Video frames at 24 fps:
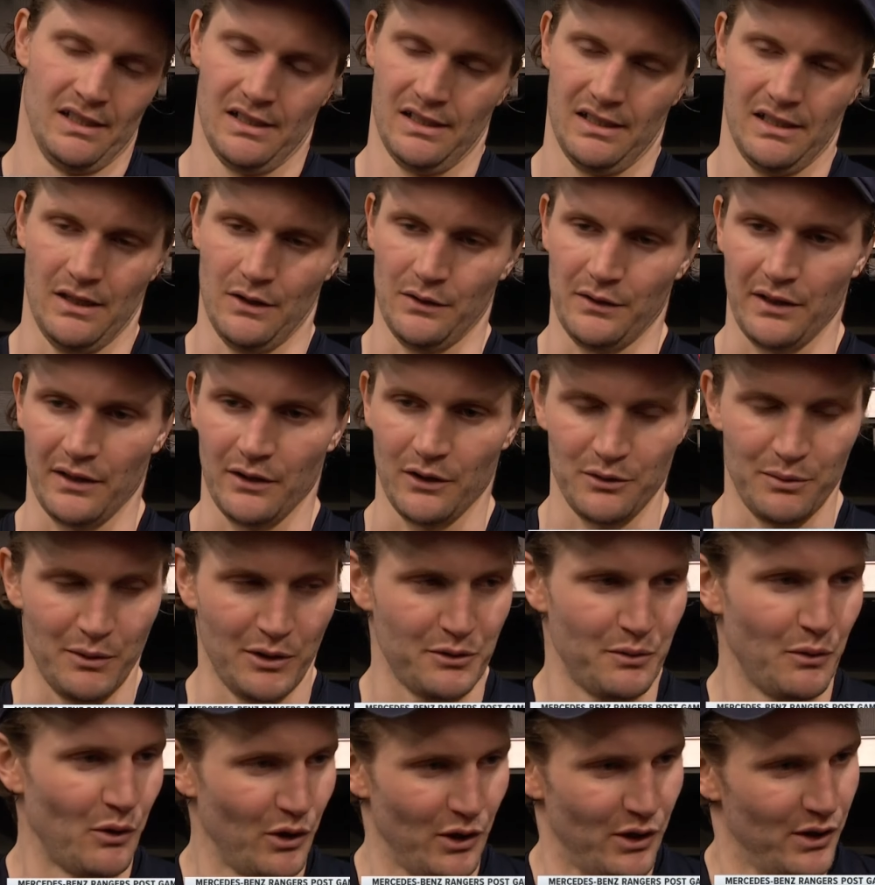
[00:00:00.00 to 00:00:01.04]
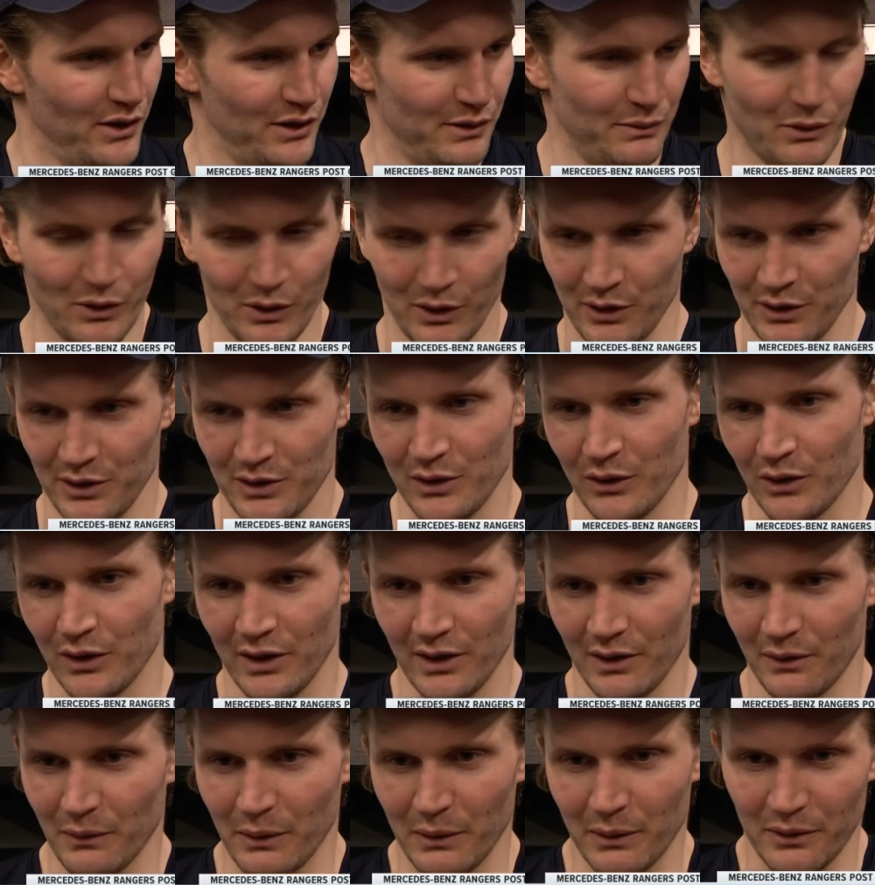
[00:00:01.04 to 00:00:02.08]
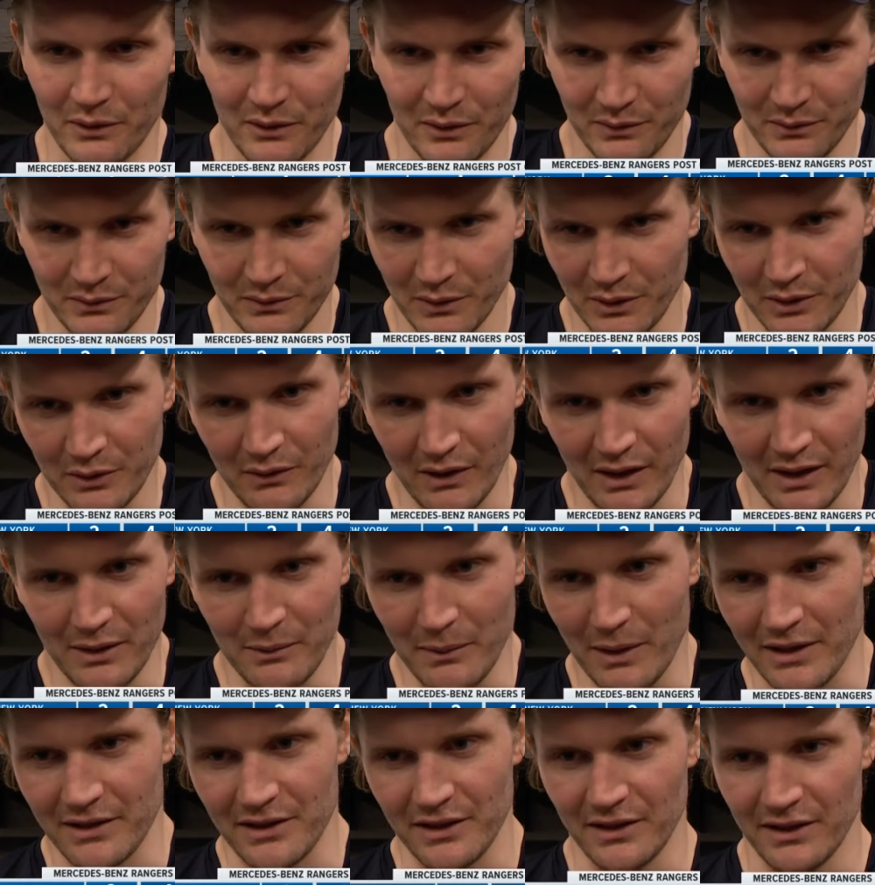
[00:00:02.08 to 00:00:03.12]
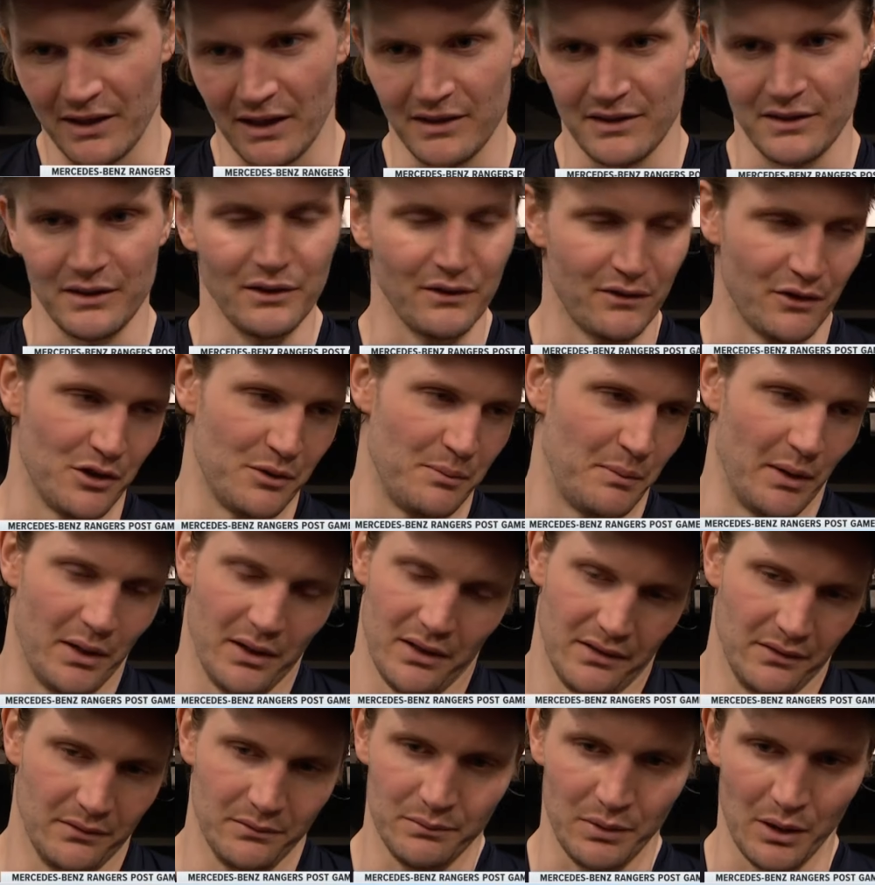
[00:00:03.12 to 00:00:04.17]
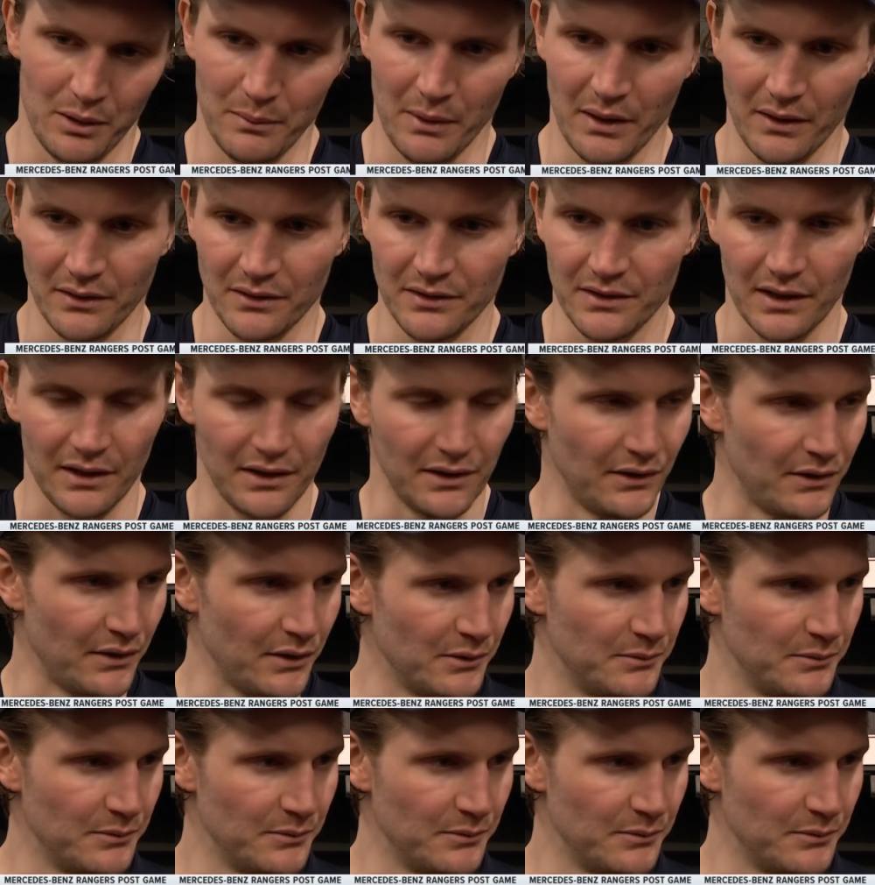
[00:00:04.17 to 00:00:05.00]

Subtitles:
don't think there's much more to the story than we weren't ready to match the intensity in the first period and played better in second and